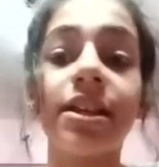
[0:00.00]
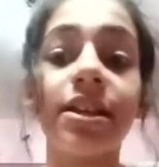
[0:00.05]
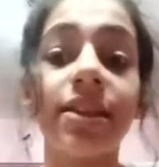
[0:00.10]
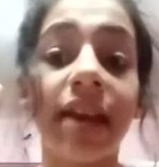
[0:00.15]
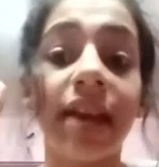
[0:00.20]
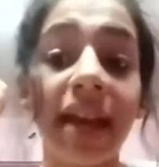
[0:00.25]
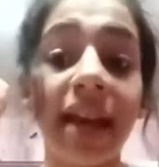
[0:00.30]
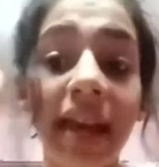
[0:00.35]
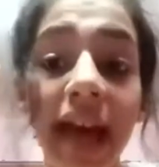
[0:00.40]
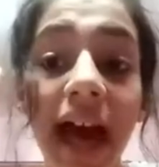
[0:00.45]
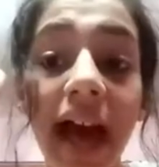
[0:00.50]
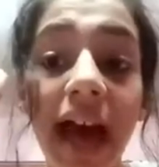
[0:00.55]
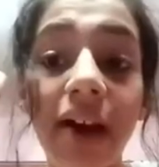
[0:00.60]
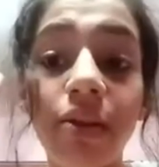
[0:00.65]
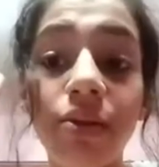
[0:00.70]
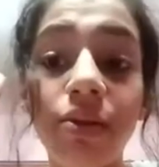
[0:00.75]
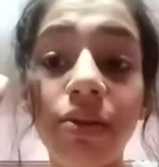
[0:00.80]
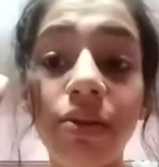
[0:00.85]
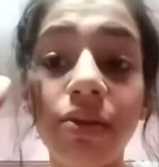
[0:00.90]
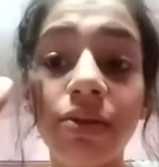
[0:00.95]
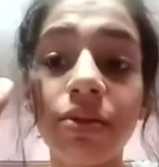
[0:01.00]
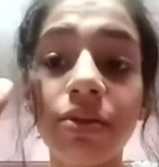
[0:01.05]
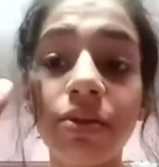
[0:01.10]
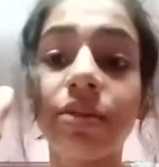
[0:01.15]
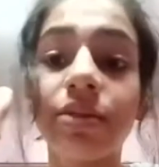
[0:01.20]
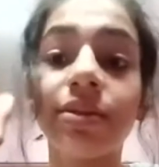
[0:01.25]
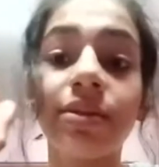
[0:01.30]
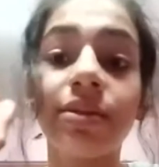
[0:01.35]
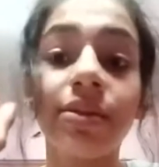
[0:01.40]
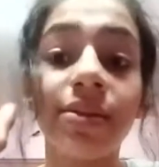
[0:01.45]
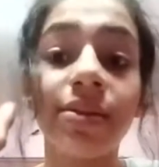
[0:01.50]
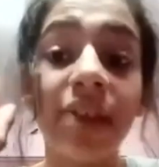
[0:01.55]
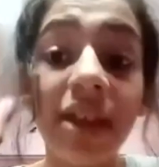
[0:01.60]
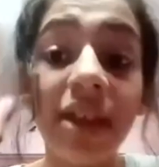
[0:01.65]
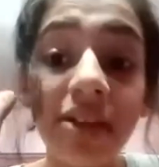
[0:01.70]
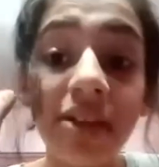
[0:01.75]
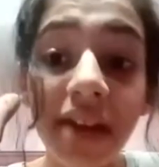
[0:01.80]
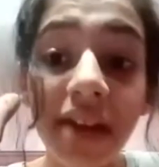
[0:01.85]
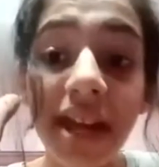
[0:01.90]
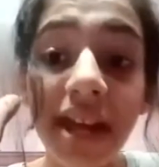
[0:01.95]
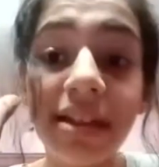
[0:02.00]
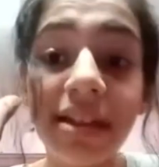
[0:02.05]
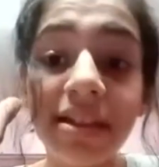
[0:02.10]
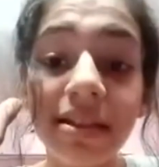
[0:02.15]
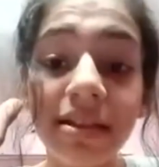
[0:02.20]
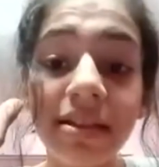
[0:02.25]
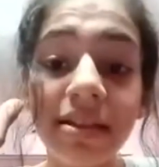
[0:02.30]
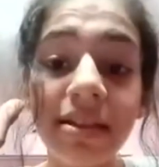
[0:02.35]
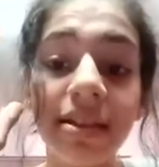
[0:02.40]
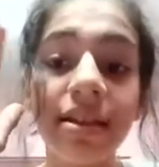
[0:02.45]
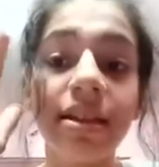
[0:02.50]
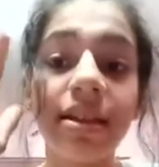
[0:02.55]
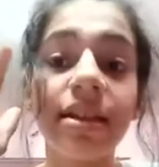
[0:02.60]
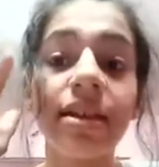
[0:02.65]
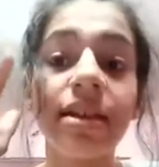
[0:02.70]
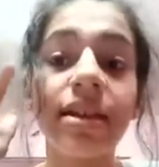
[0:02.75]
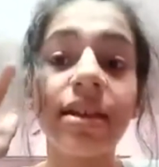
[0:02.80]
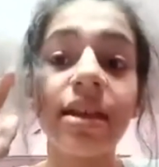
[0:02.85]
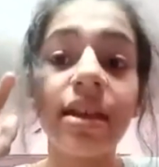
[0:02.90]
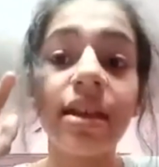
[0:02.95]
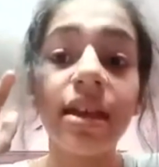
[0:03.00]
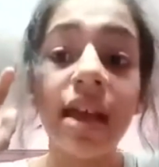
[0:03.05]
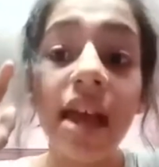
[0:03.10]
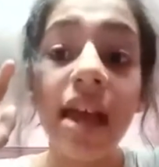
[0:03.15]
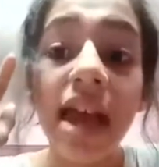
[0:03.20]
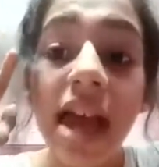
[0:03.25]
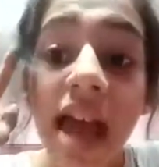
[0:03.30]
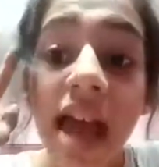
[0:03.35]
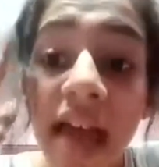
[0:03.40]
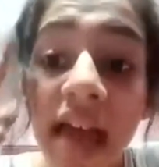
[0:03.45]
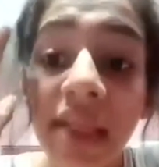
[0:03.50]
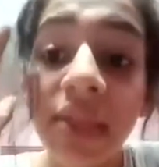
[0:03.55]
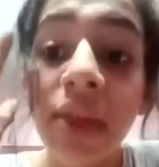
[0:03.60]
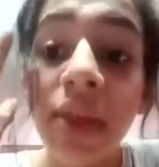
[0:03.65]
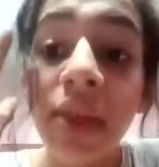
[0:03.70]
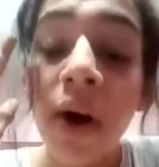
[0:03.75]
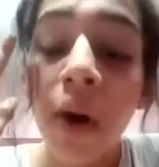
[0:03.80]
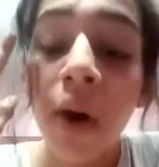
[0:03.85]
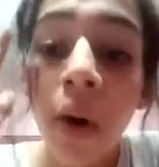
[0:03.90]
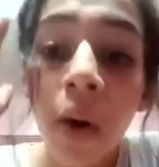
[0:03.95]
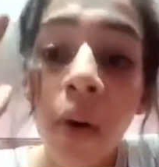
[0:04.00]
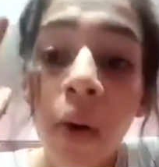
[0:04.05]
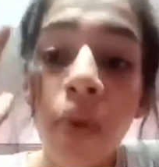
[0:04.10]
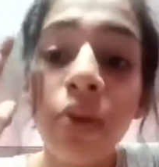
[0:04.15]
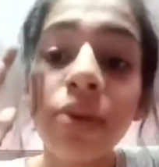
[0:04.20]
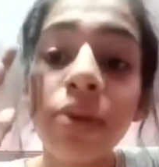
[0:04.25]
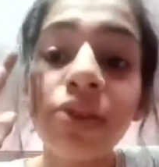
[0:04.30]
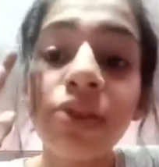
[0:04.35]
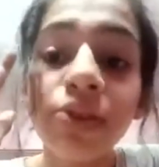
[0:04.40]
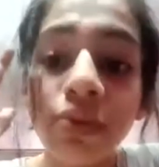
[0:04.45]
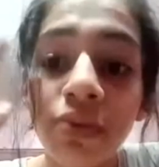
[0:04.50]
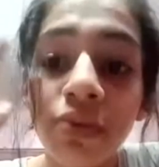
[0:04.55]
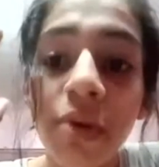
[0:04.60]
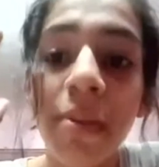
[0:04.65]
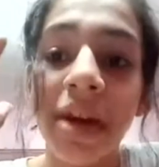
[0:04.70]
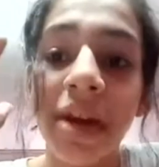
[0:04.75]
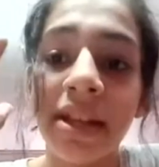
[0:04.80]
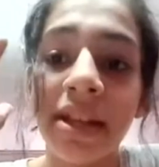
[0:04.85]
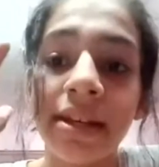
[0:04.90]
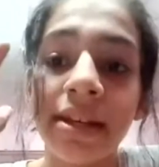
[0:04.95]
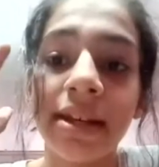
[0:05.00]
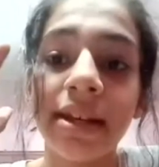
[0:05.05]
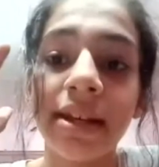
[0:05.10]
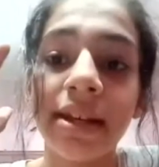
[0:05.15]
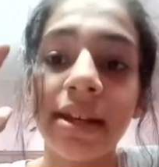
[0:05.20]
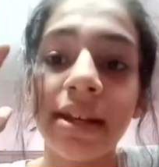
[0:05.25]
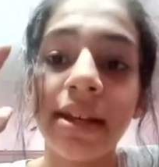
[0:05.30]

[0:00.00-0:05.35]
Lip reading: The cow, the grain, and the old woman